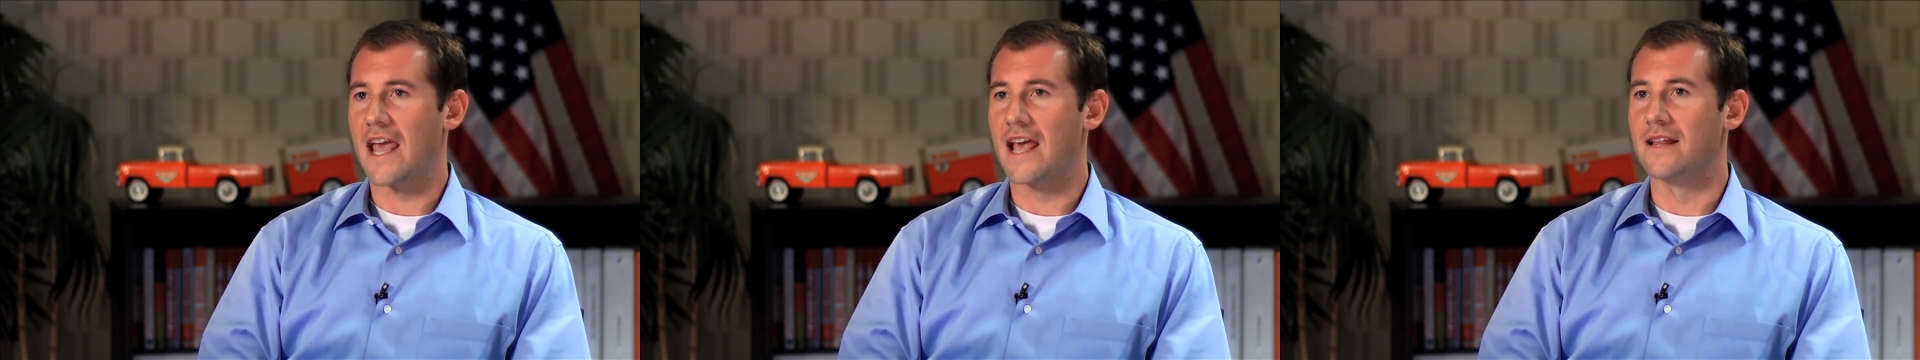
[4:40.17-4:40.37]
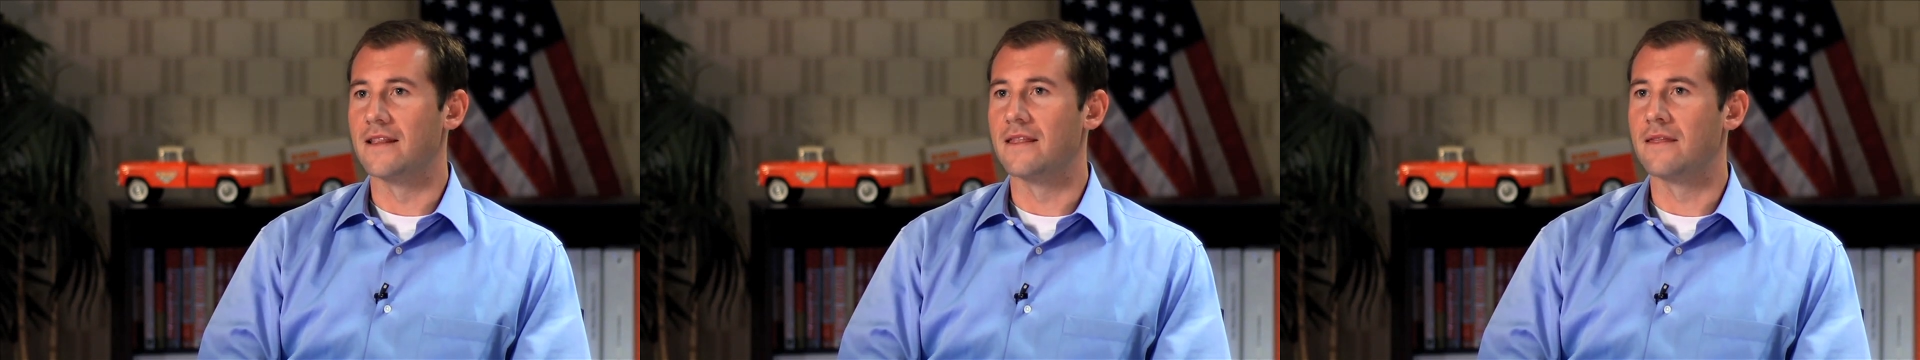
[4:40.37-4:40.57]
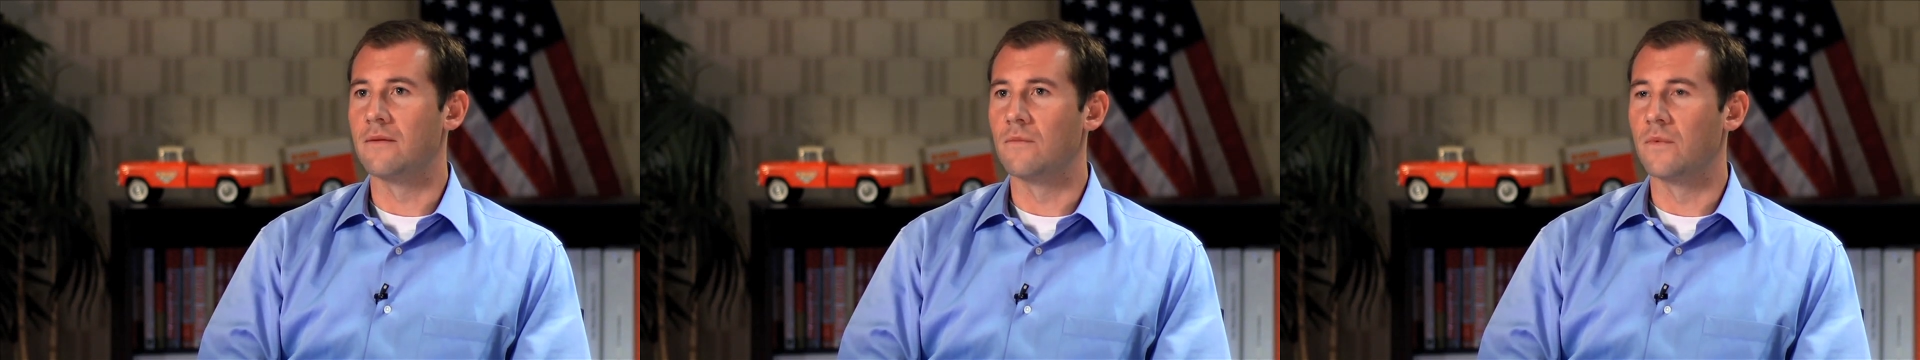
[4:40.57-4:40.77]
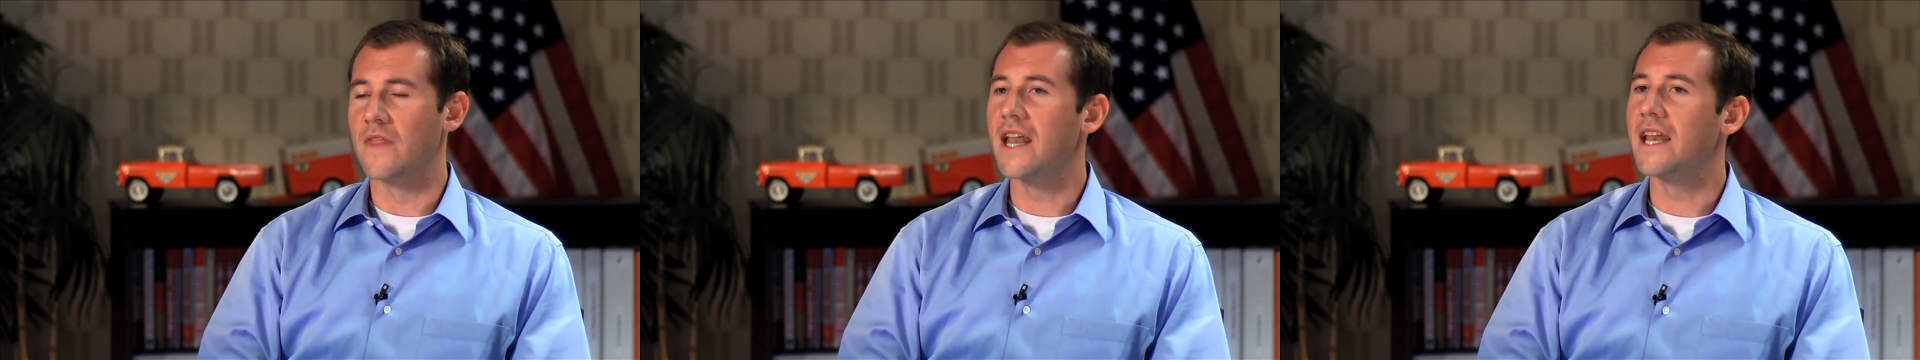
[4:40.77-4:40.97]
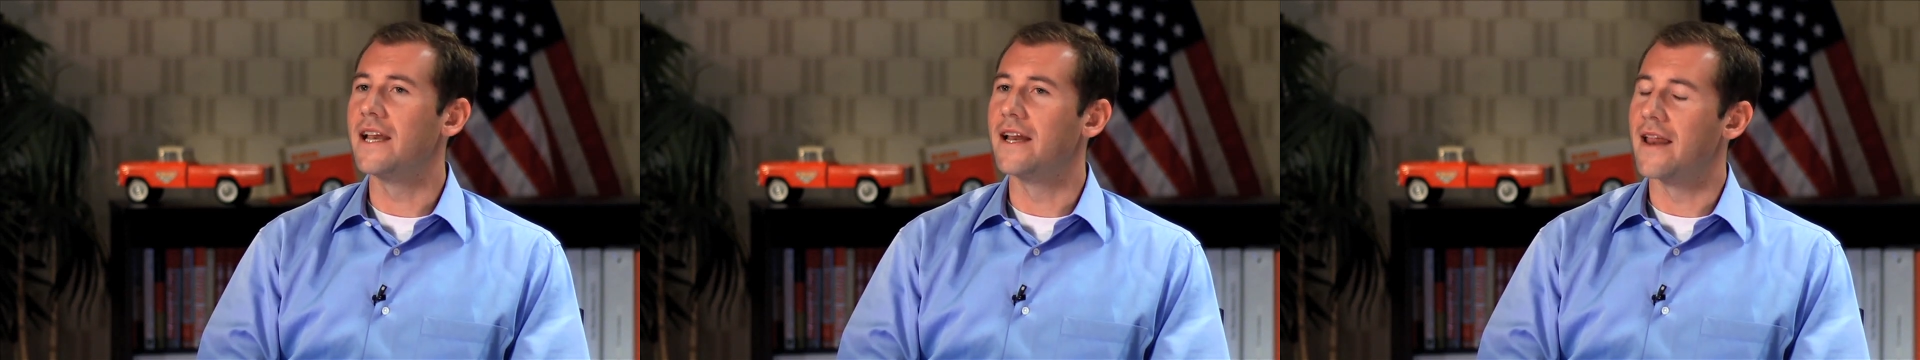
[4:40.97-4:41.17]
And
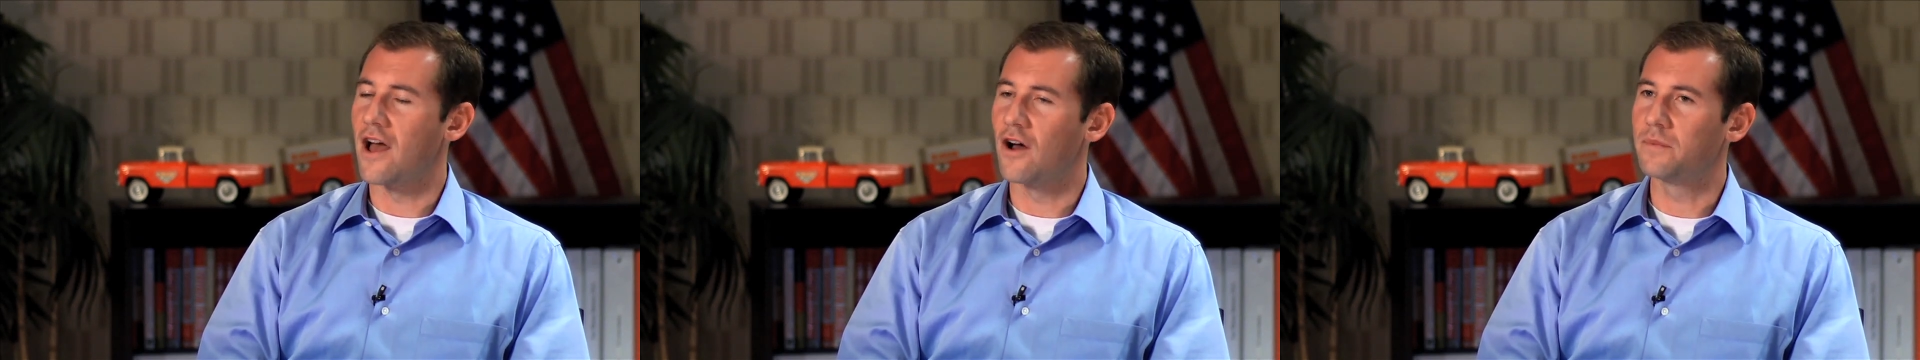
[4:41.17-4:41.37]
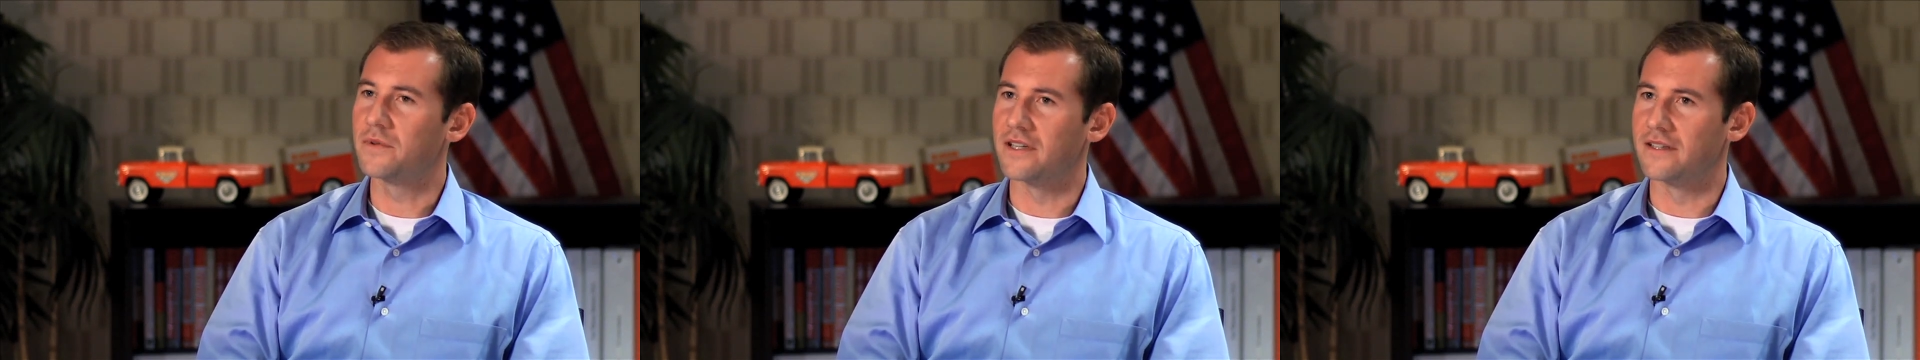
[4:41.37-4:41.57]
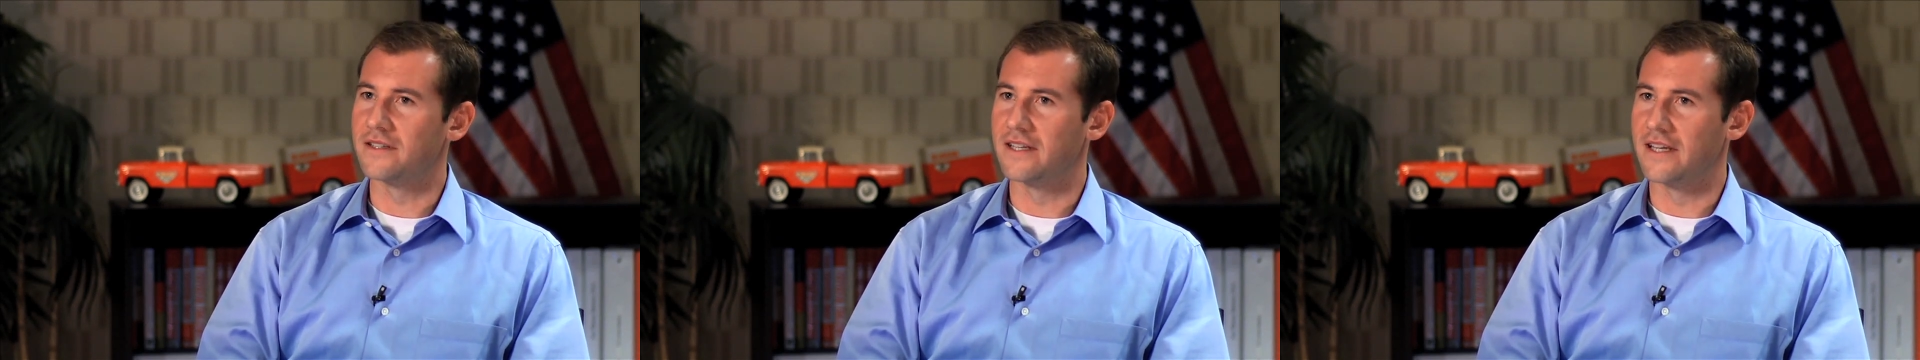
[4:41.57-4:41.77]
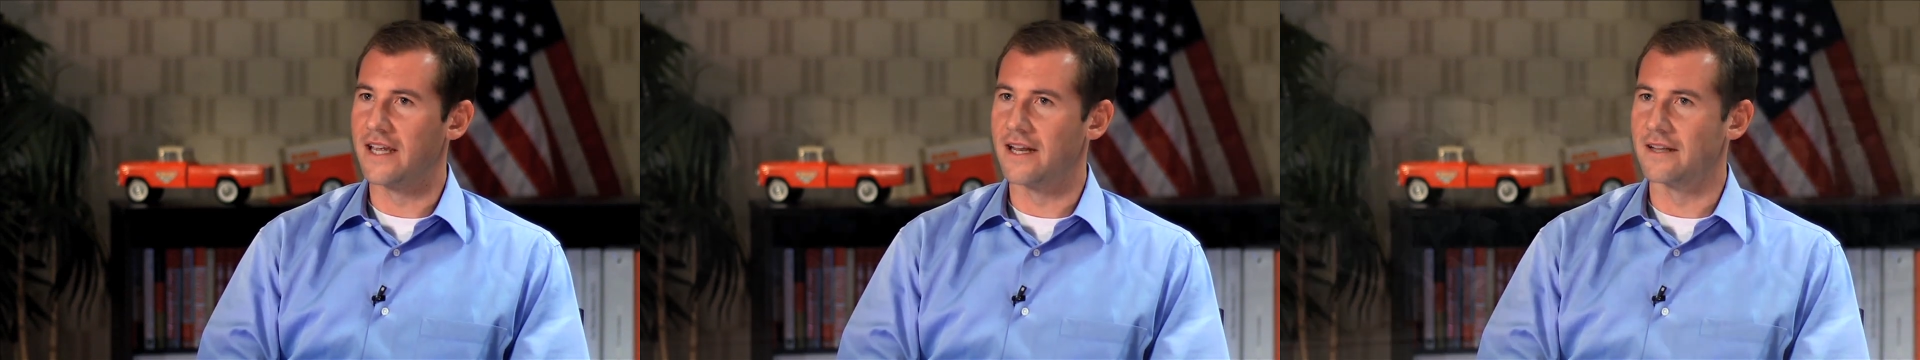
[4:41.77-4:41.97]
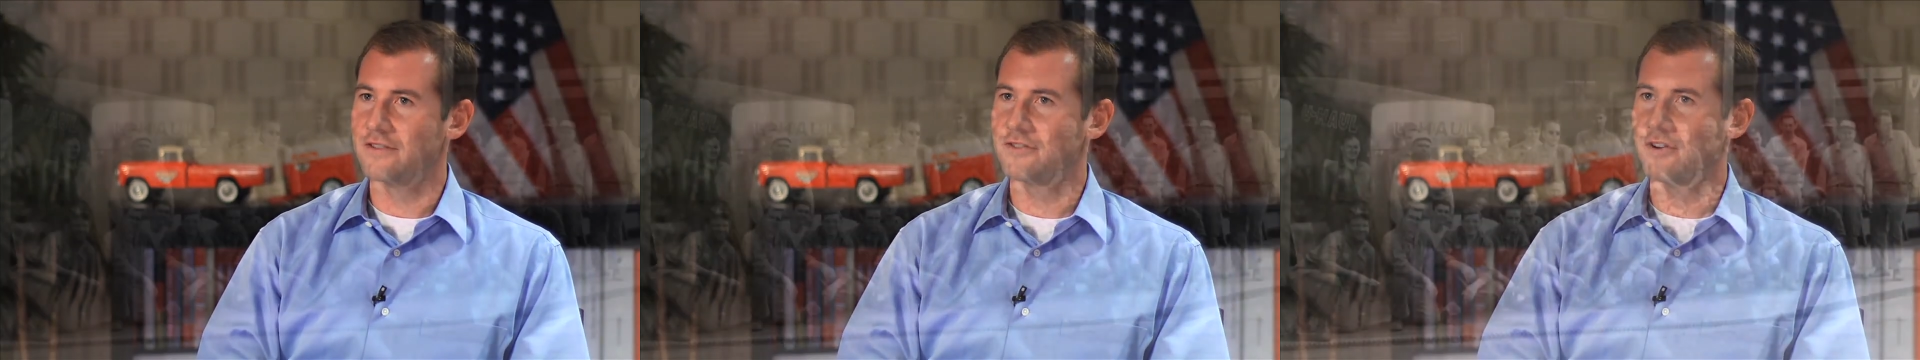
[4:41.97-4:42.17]
when they needed help to, to
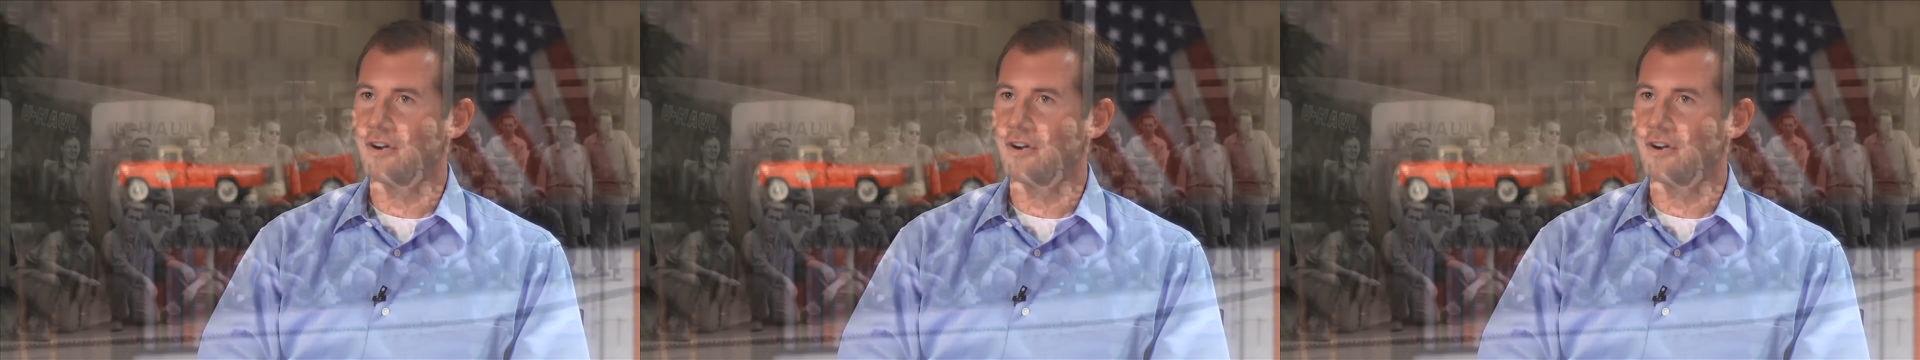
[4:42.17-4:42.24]
get it